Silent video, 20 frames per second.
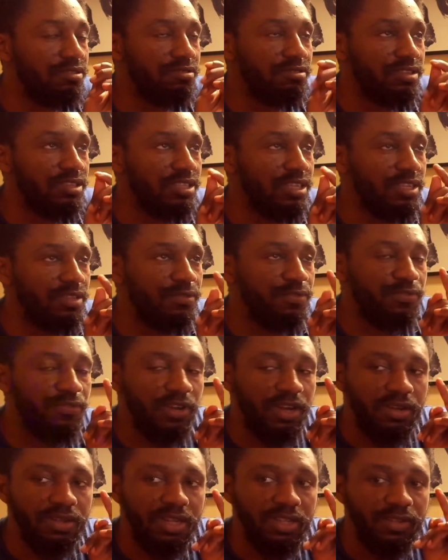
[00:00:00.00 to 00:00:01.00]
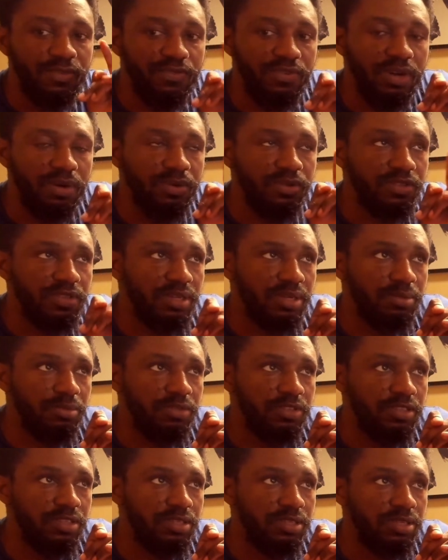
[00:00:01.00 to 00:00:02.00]
It created the file and the file was
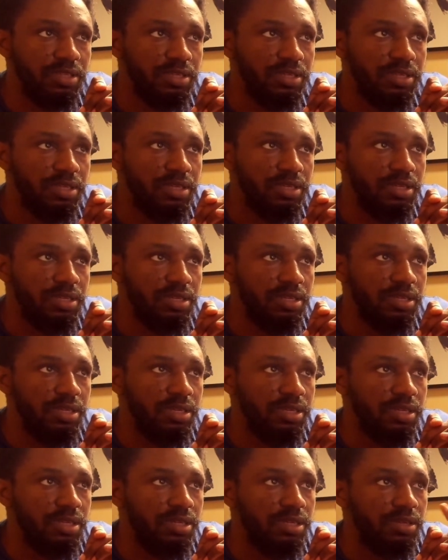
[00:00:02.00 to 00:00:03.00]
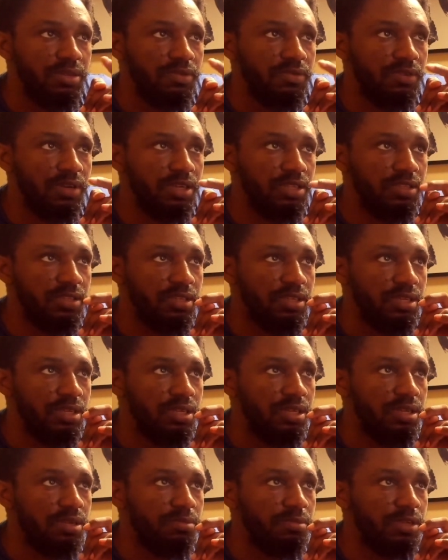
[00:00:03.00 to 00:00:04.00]
empty. Right.
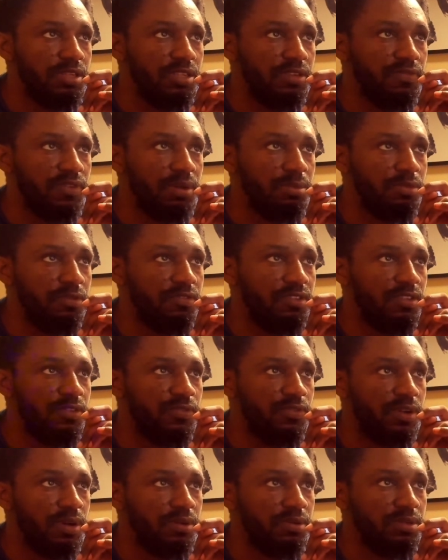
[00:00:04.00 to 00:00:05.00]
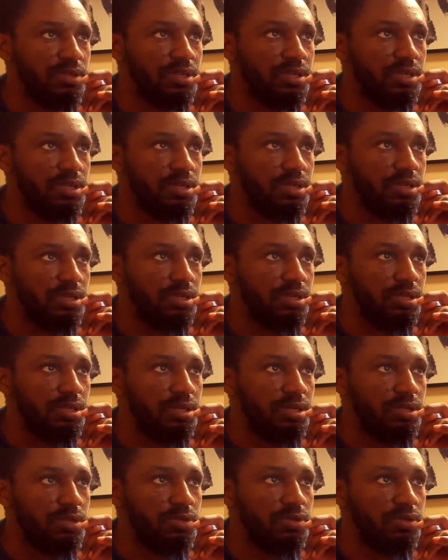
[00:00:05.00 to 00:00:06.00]
But if I move this file here
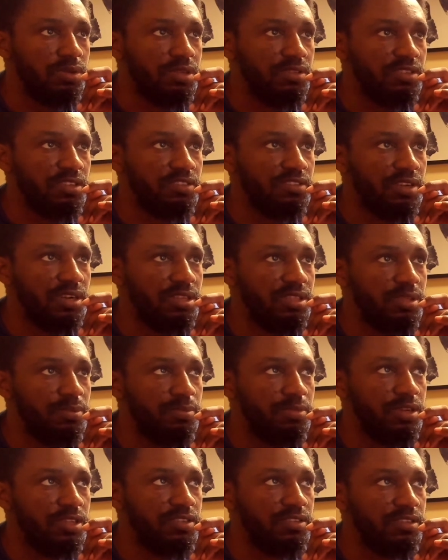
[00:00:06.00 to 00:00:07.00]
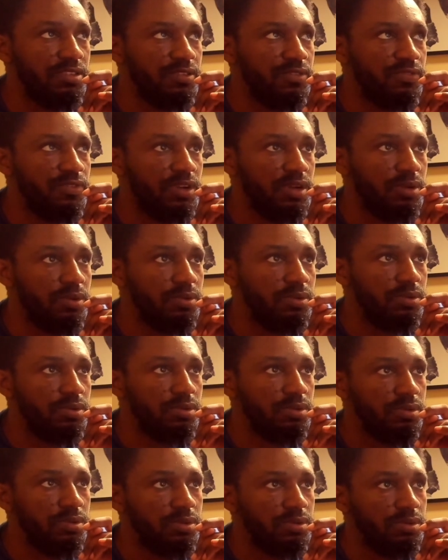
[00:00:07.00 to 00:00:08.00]
to essentially replace this file,
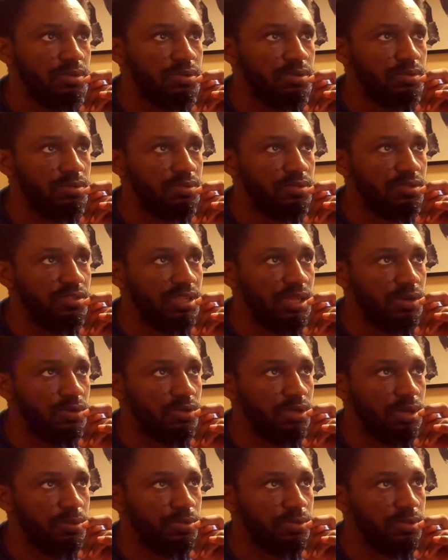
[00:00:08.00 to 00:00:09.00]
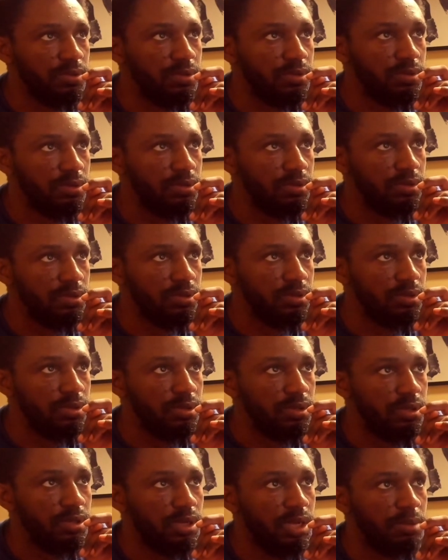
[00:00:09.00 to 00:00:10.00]
is that gonna happen?
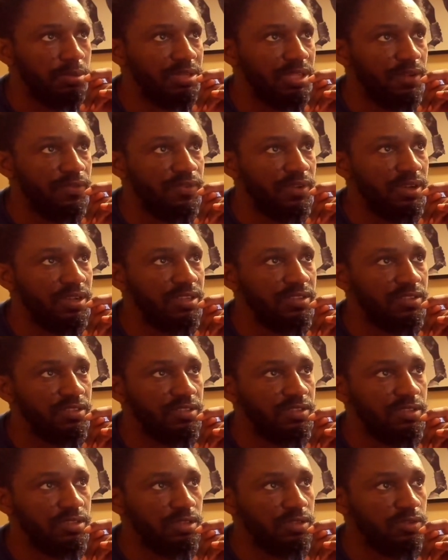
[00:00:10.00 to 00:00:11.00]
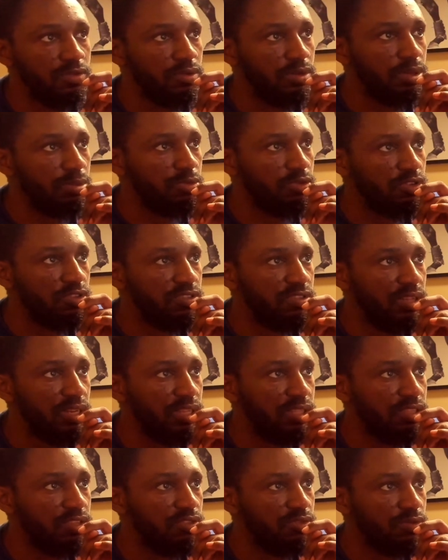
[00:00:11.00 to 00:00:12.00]
I mean, that file exists there, so let me just
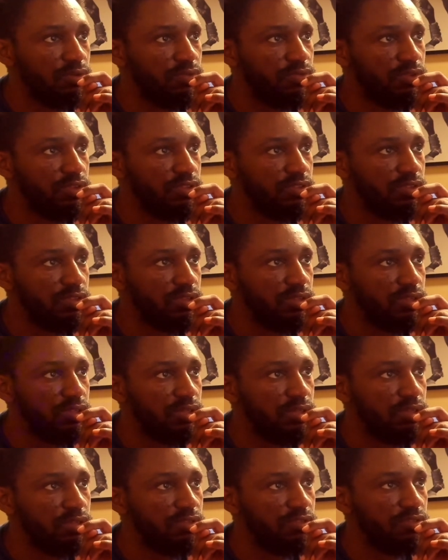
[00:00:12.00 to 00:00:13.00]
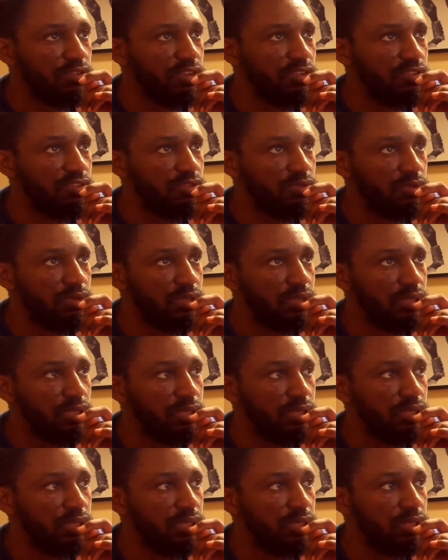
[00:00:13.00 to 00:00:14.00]
delete this one first. Trash this one.
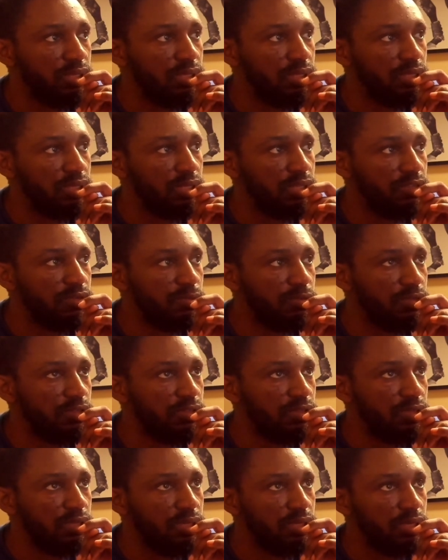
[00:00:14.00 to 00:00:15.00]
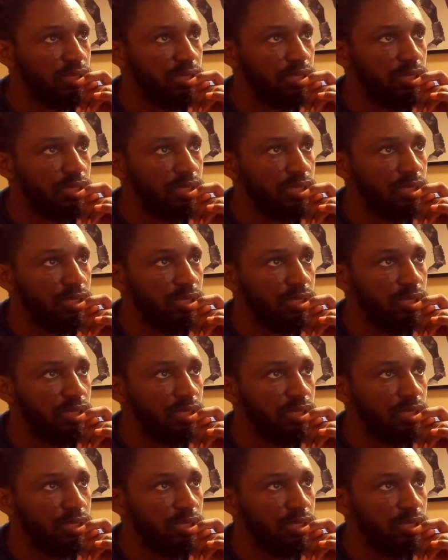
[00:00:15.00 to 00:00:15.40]
Yes, please.